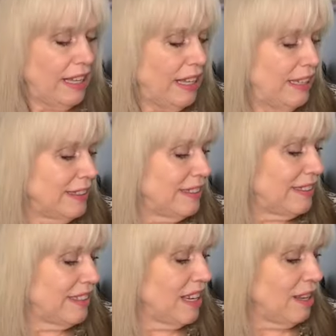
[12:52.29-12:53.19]

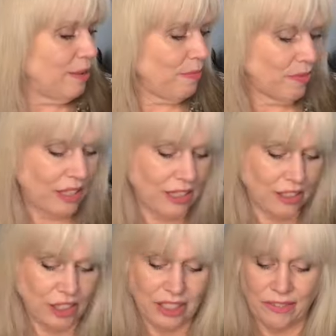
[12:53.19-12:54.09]
It's
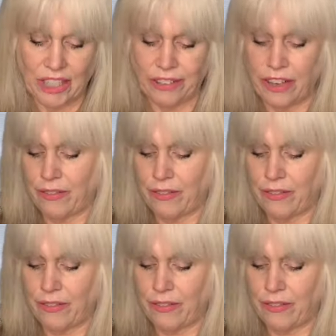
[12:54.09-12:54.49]
just very,